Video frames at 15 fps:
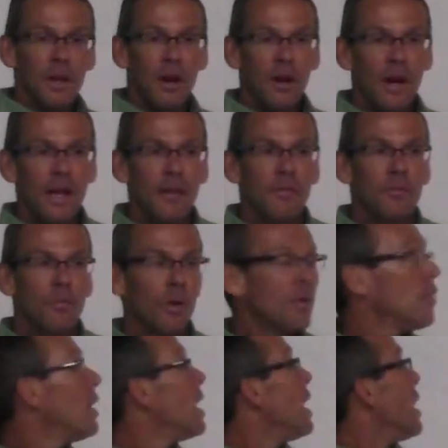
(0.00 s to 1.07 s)
All right.
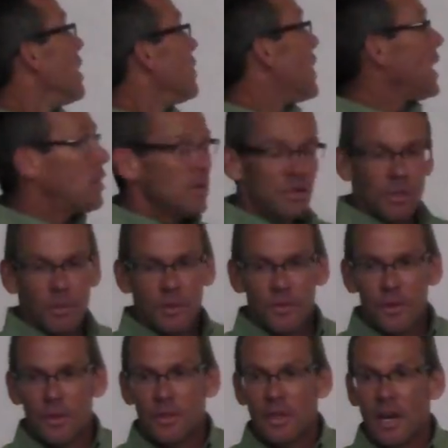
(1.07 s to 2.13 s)
Well, thank you so much
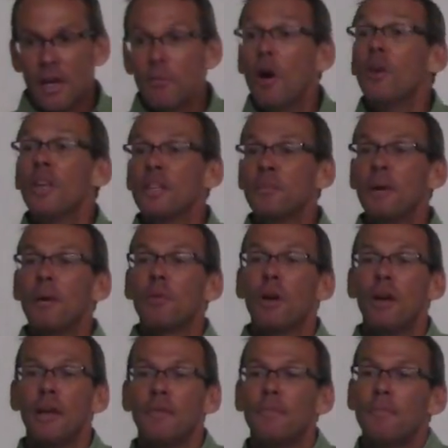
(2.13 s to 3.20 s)
for your time. Oh, yes, ma'am.
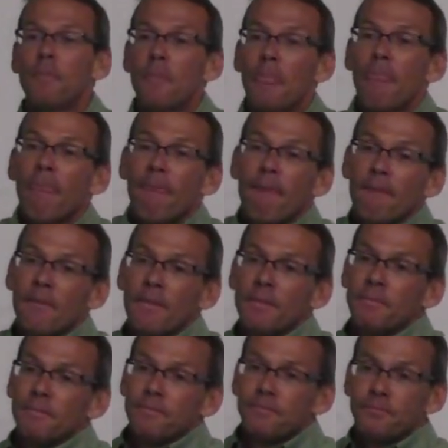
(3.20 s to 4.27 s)
One question. So I
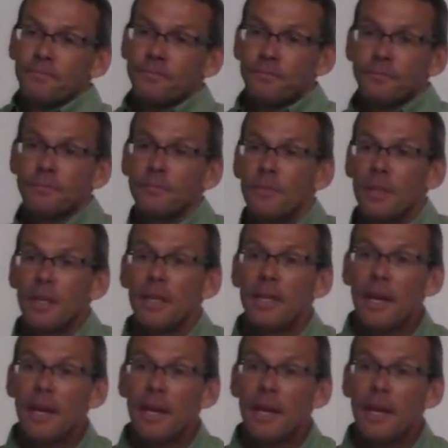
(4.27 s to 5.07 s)
missed last week. Um,